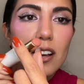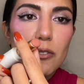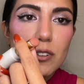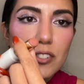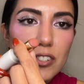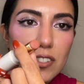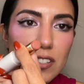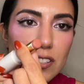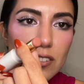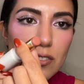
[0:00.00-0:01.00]
which is
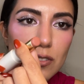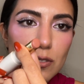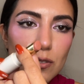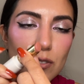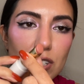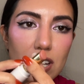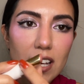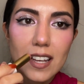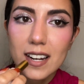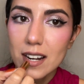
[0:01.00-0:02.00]
this nude
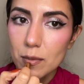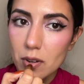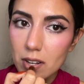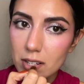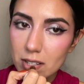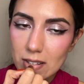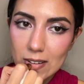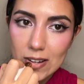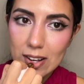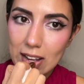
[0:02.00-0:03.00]
shade, and I'm going to